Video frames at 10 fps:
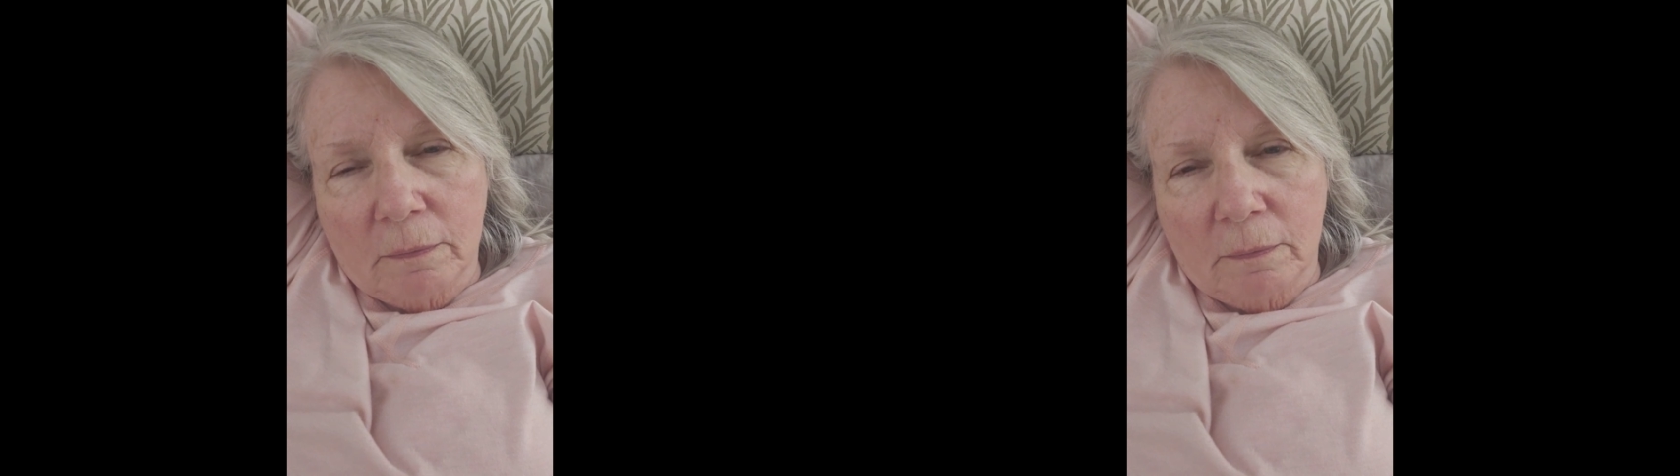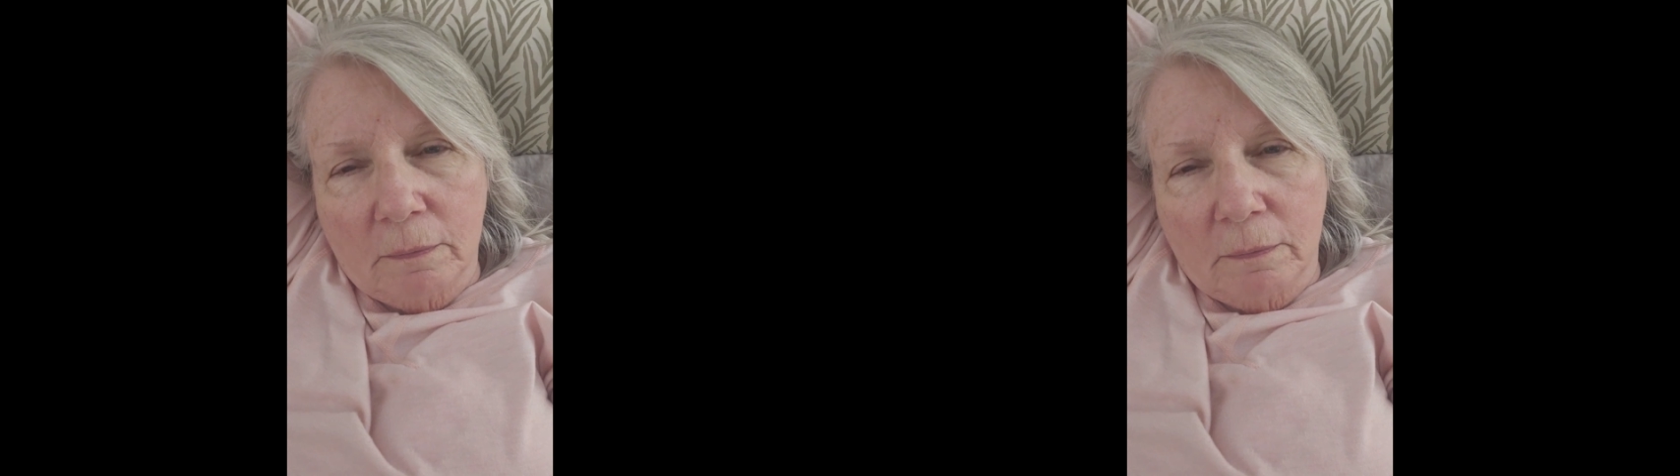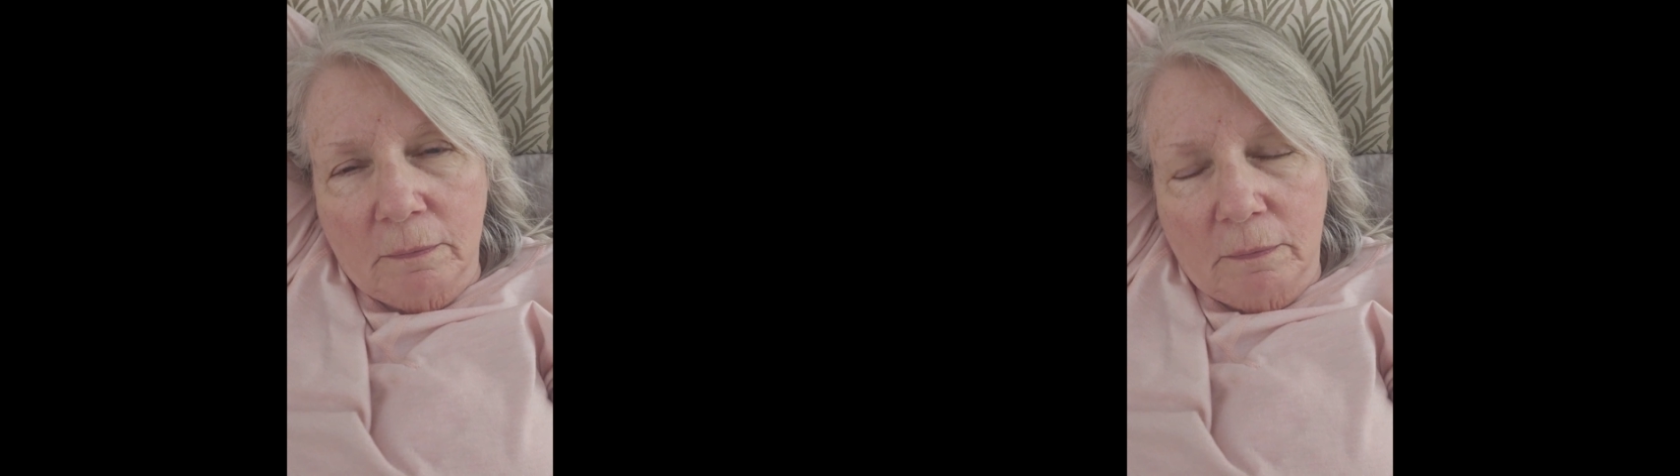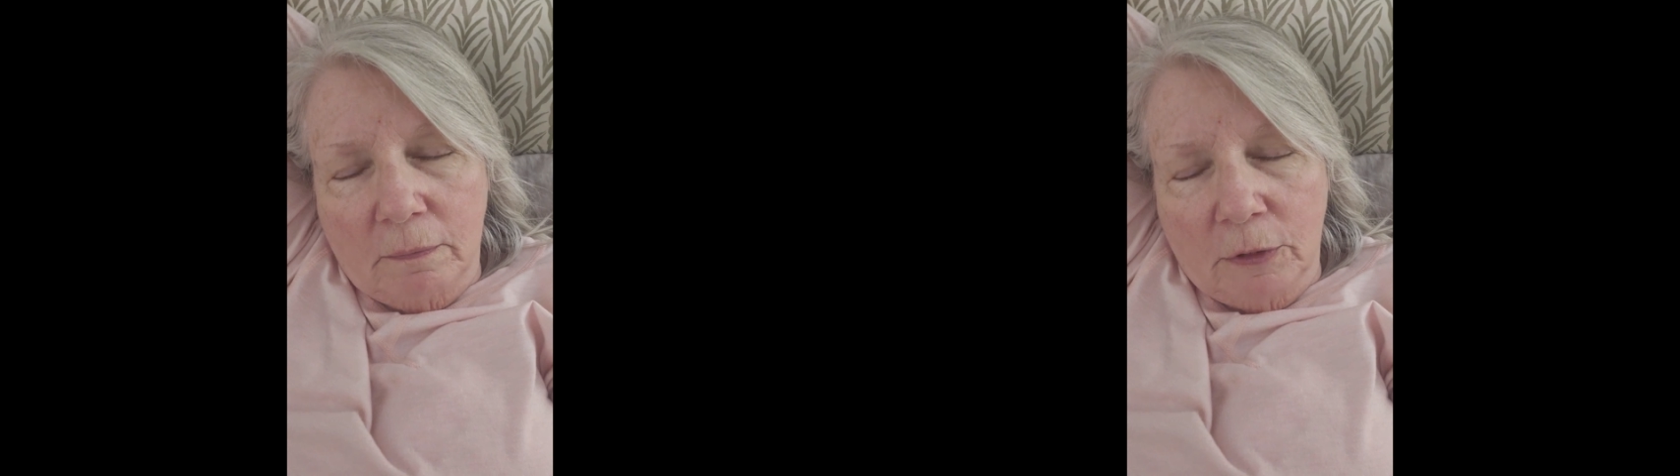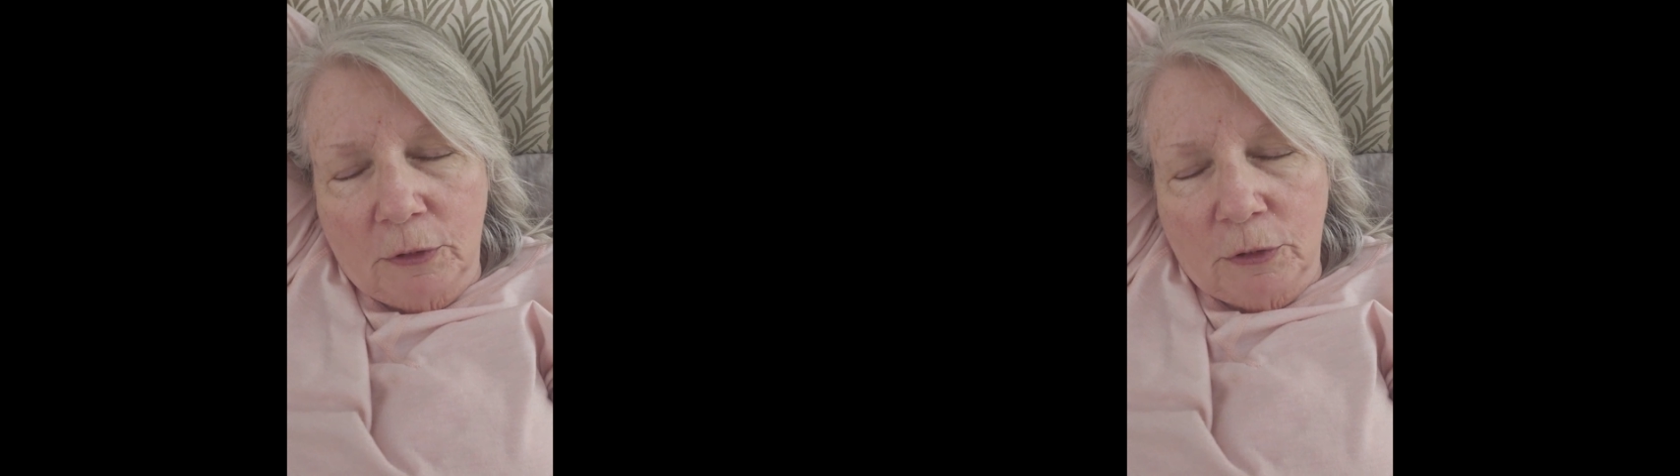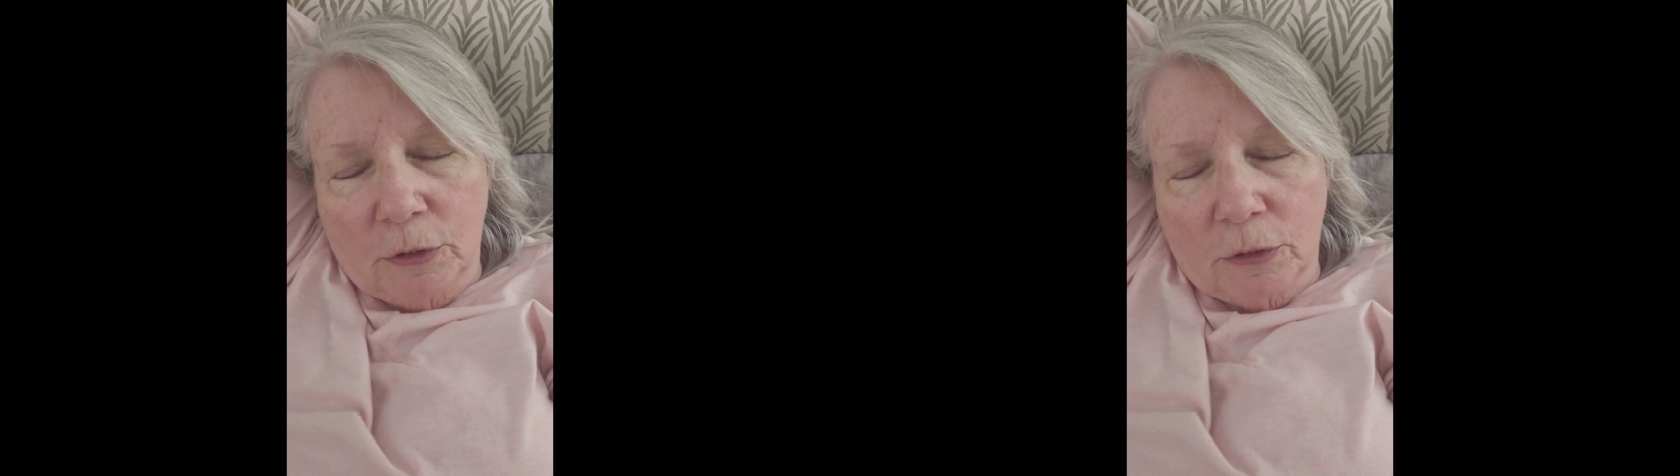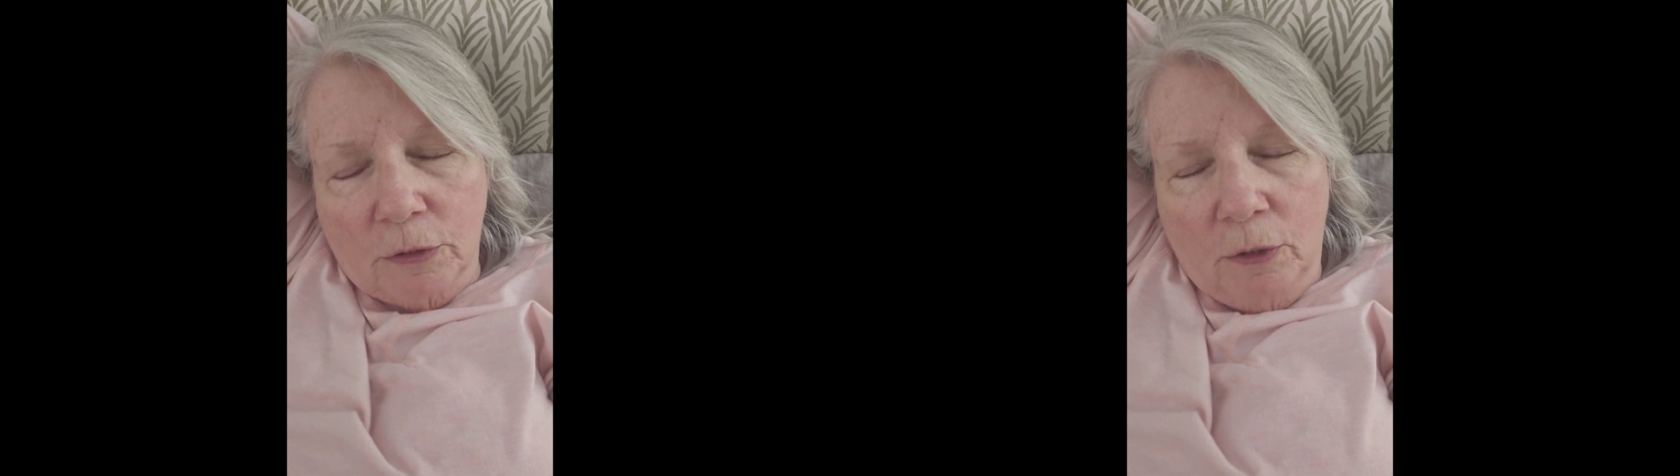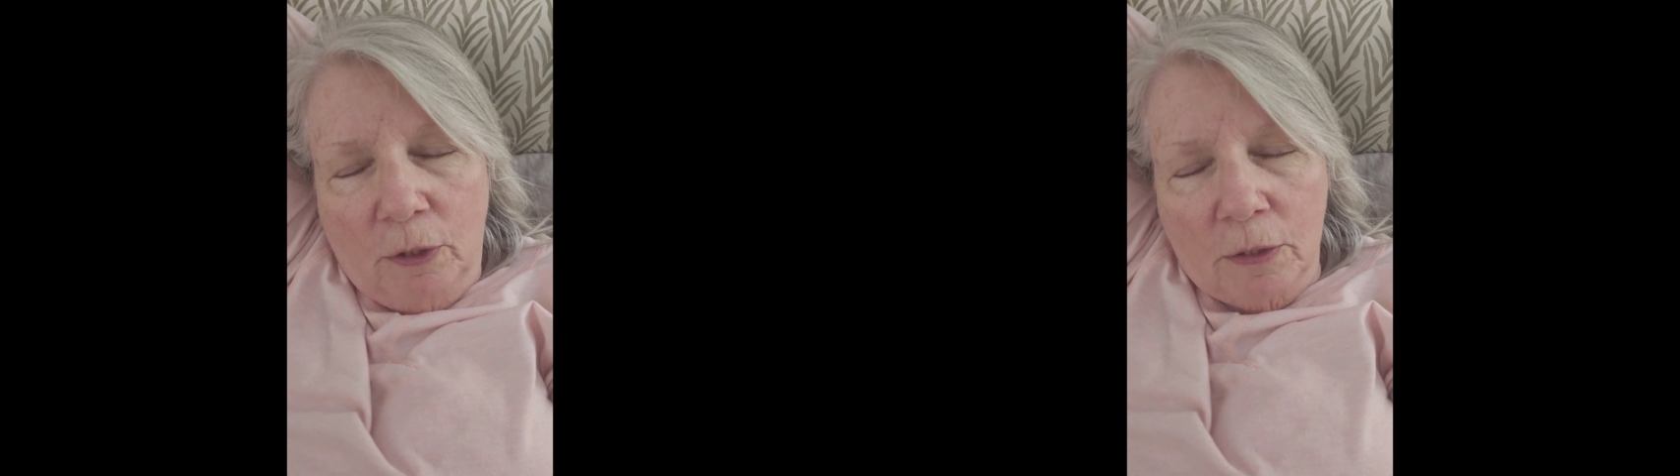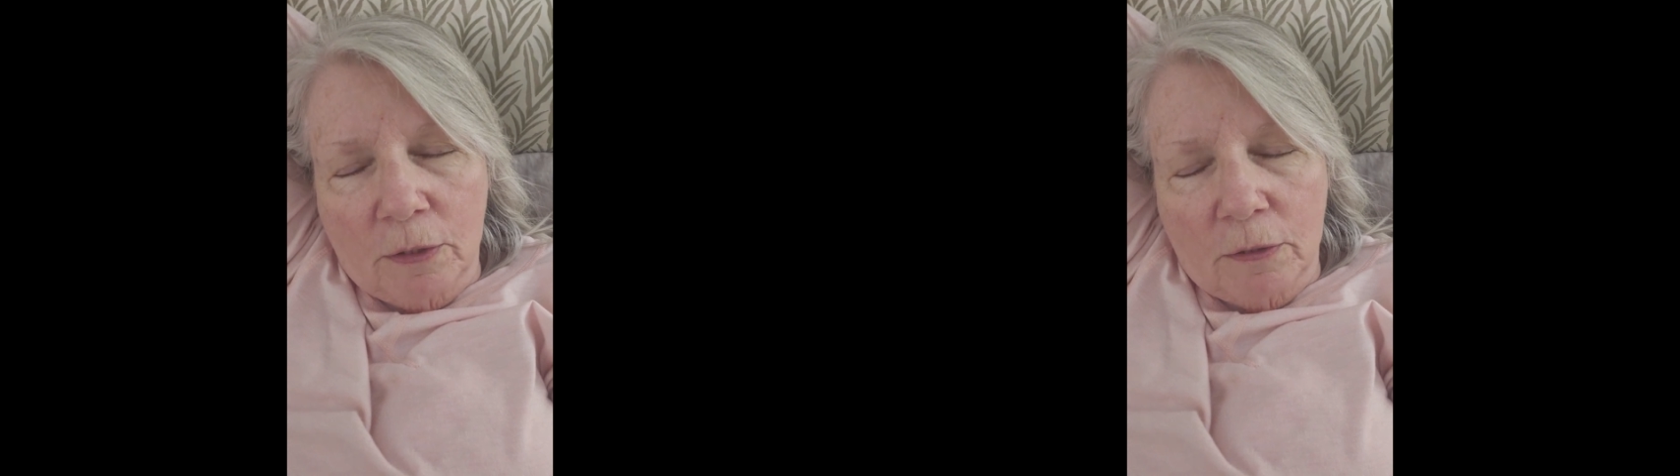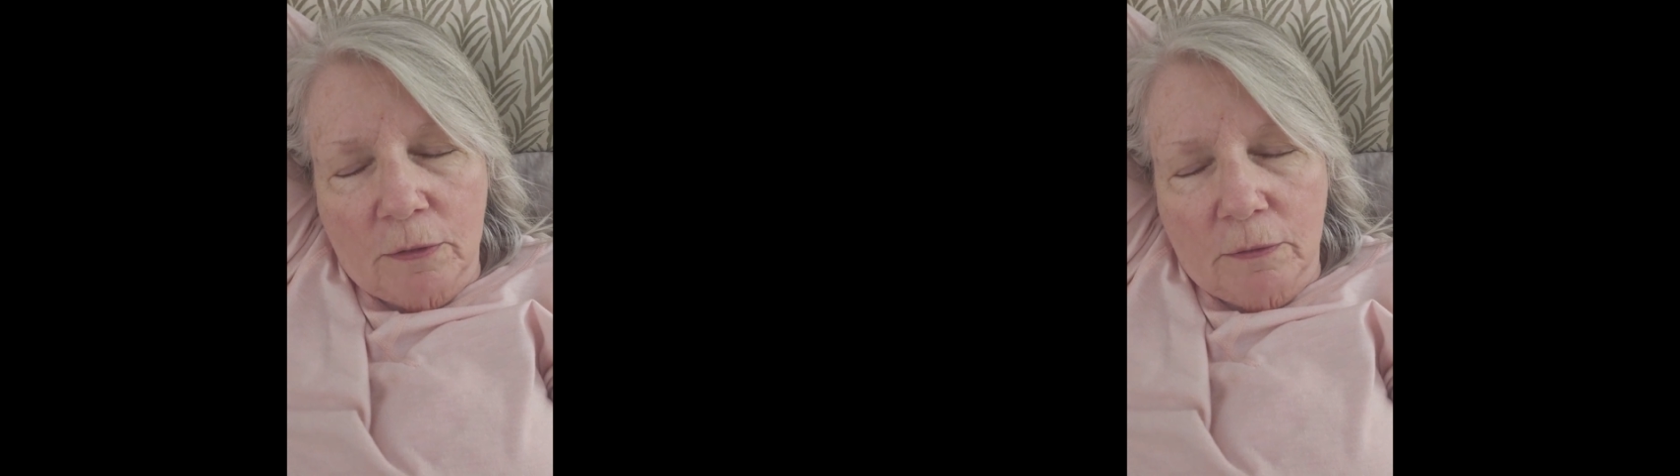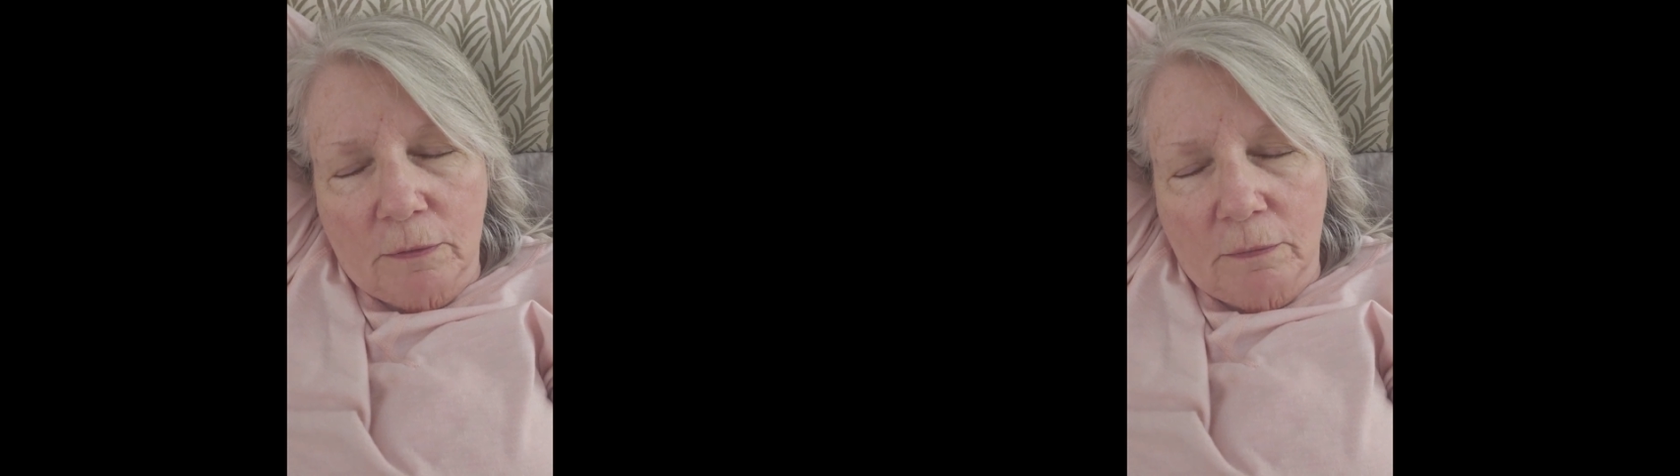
which caused